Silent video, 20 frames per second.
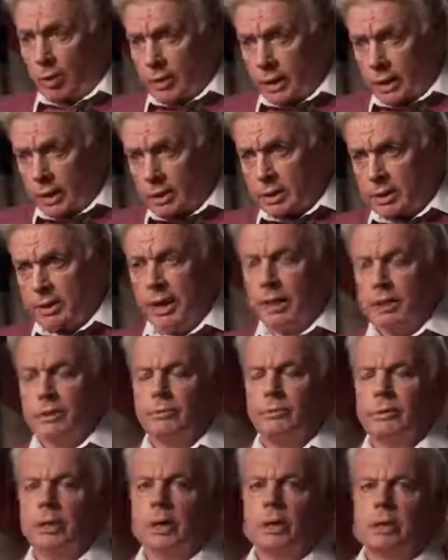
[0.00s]
Internet of
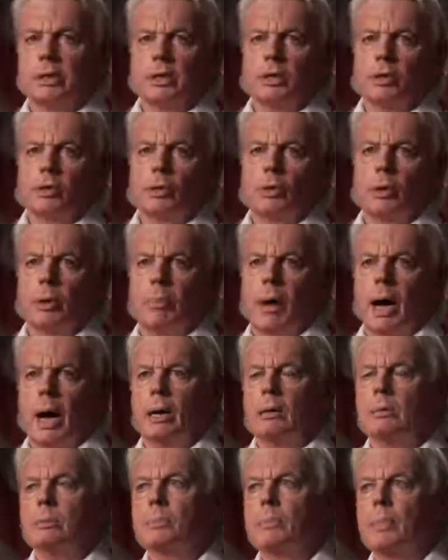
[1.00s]
Things is all about.